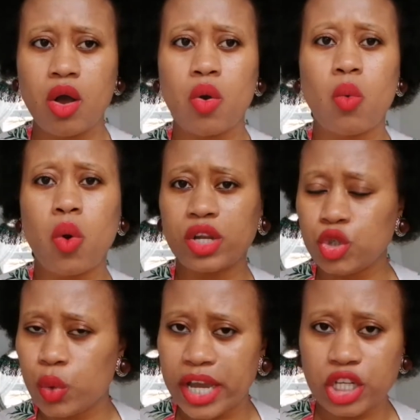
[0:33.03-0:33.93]
What
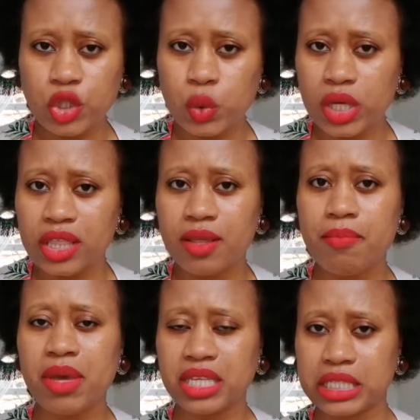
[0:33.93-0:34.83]
do I do in the
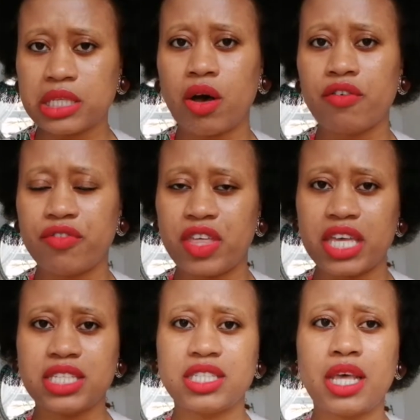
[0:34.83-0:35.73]
midst of
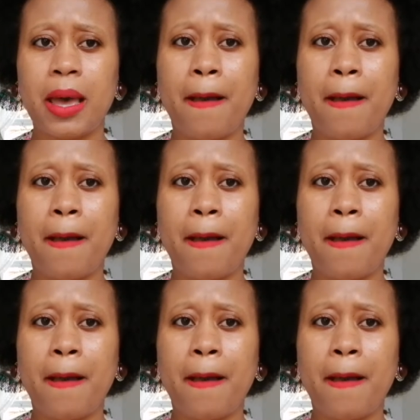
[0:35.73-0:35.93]
this